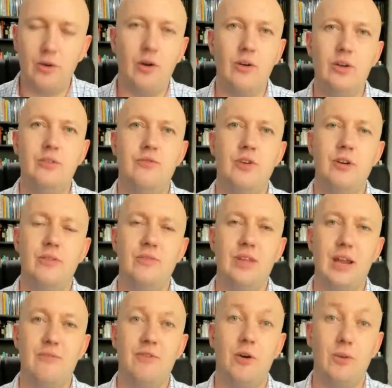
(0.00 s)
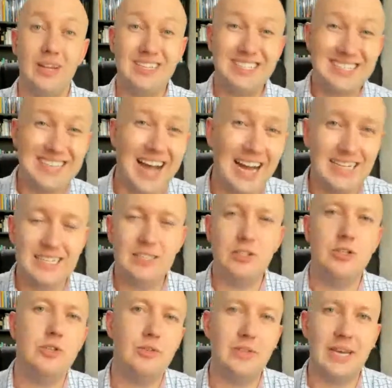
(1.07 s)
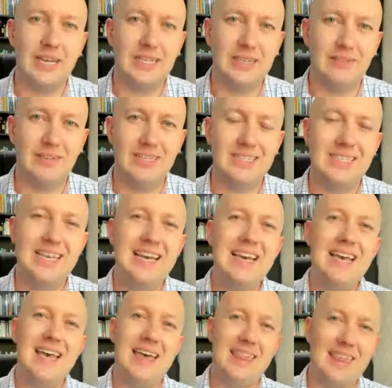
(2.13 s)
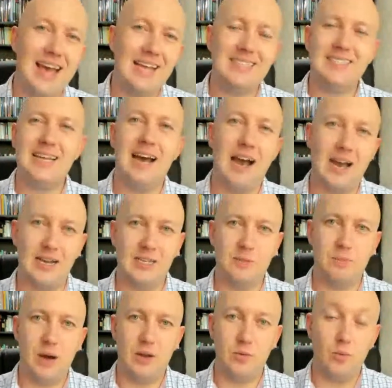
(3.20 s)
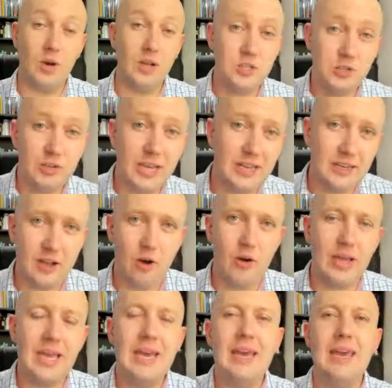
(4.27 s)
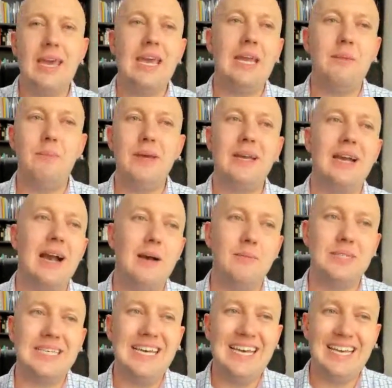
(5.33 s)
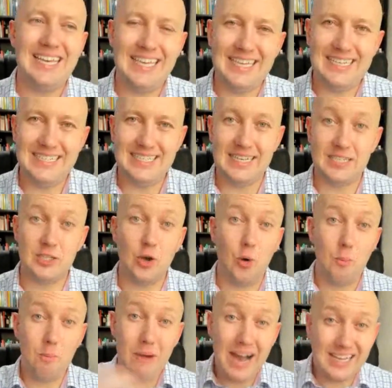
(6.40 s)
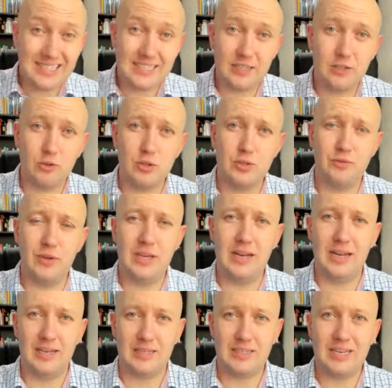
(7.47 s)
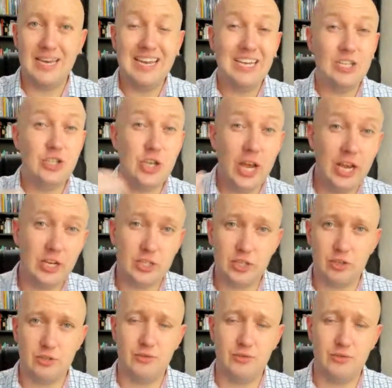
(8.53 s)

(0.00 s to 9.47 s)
in front of that phone and starting to do the activities, that's the hardest part. Once you get going, it becomes easier. So master those feelings. Change those